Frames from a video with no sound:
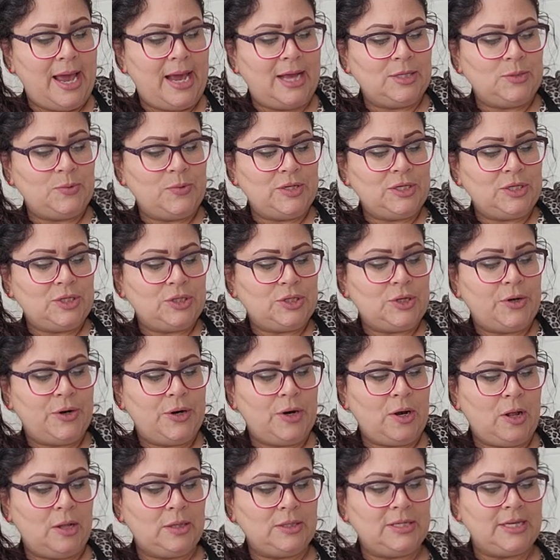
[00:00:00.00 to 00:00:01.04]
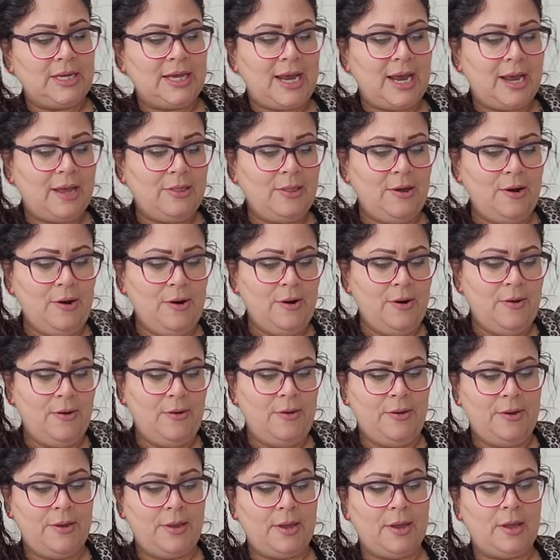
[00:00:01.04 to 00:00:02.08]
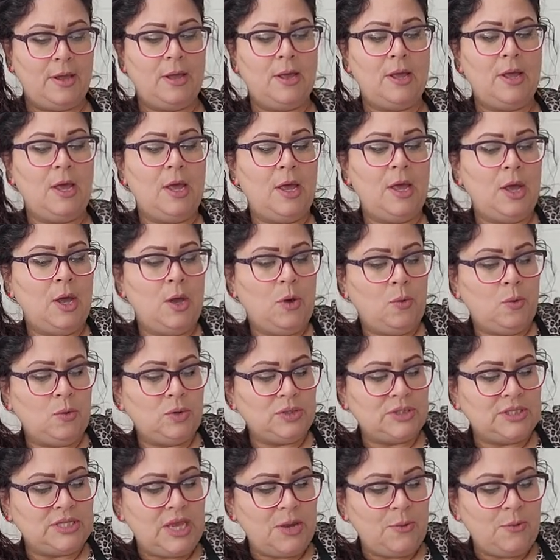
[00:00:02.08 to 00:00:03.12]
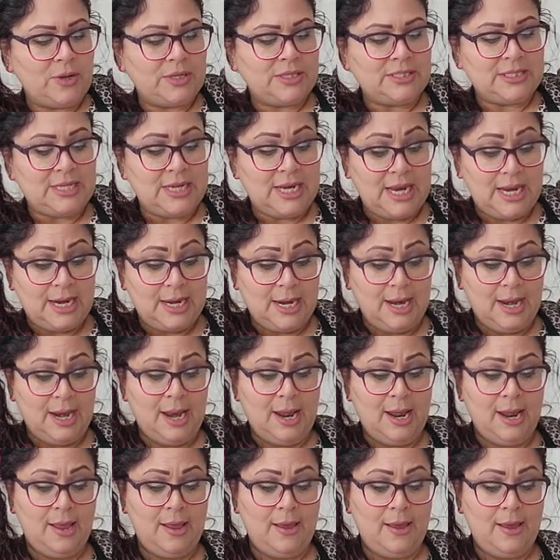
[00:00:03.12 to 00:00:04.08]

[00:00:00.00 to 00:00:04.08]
as we stir it all together. We'll see what's needed.